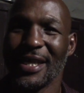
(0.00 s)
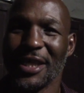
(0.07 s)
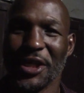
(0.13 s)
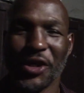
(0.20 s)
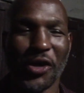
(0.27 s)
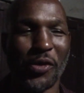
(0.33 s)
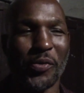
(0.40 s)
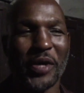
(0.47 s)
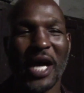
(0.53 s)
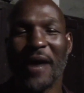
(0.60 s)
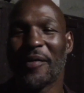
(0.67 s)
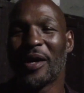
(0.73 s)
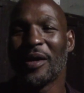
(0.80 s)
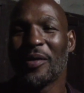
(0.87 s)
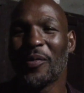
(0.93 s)
You know, we
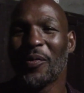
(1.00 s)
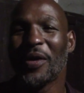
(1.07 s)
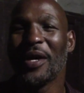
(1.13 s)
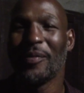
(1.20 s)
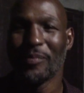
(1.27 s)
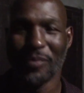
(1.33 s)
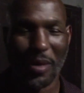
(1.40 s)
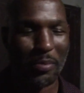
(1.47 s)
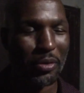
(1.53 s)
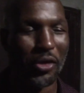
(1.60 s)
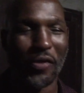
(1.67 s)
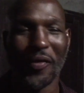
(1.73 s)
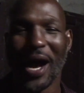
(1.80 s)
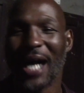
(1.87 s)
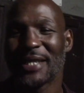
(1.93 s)
have the
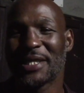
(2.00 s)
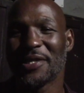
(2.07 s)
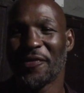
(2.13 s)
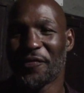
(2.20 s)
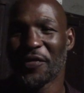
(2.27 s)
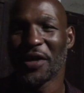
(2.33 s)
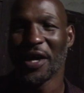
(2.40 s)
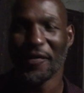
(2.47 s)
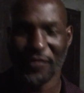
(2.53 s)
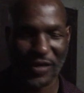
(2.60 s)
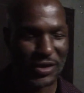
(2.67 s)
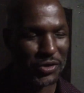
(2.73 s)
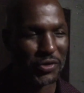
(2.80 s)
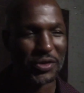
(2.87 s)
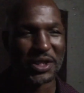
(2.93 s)
Blue Horizon in
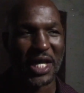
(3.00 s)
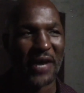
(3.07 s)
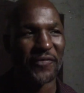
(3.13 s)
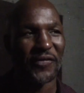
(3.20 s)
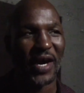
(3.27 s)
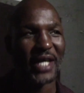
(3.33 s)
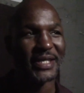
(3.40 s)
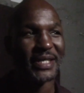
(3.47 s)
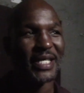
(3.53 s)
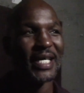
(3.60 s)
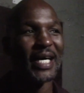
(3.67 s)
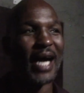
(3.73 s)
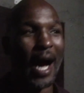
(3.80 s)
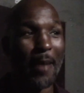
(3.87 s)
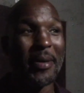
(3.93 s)
Philadelphia Tuesday night fights.
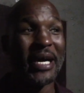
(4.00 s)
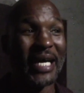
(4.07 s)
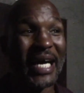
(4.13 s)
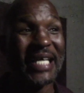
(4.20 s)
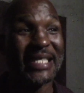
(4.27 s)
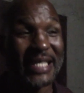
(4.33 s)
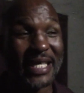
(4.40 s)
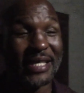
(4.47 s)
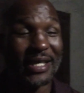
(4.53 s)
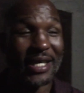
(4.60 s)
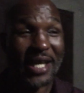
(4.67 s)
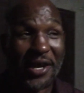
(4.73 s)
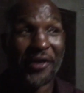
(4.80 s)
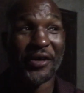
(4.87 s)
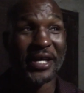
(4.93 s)
I mean, it
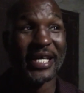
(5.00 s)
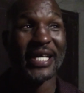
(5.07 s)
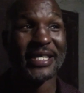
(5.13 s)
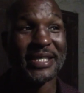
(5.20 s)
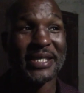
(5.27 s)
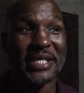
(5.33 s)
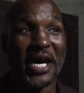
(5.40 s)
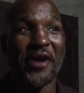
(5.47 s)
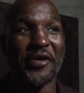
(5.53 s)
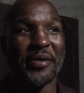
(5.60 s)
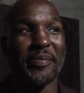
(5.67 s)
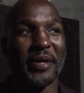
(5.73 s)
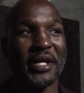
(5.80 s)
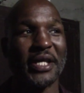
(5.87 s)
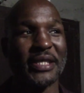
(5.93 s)
literally is
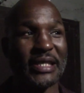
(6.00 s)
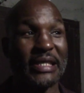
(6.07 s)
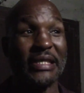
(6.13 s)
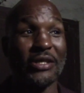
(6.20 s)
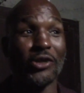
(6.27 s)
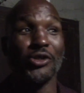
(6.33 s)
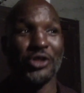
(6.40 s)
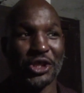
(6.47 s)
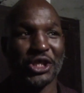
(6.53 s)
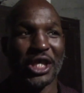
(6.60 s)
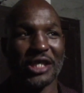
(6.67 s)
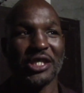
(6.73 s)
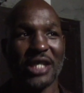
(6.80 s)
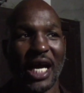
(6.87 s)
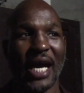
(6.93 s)
scary because it looks
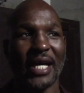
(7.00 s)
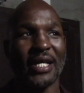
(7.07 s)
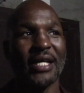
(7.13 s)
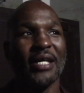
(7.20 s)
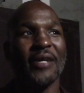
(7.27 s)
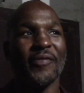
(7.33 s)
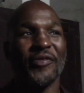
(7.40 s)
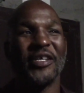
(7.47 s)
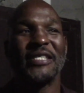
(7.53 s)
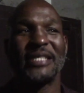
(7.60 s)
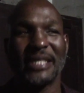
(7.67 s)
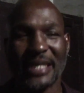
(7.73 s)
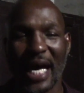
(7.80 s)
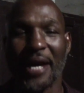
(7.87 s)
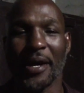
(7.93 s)
just like the
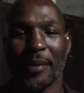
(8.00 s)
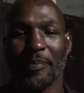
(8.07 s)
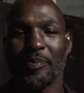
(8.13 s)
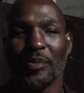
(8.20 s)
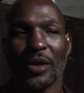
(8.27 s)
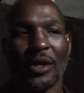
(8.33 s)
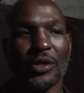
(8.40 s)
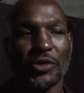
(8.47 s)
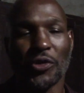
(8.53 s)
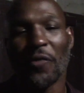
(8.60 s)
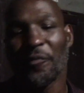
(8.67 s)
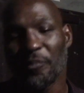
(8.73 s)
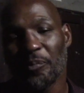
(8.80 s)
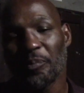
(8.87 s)
setup. So,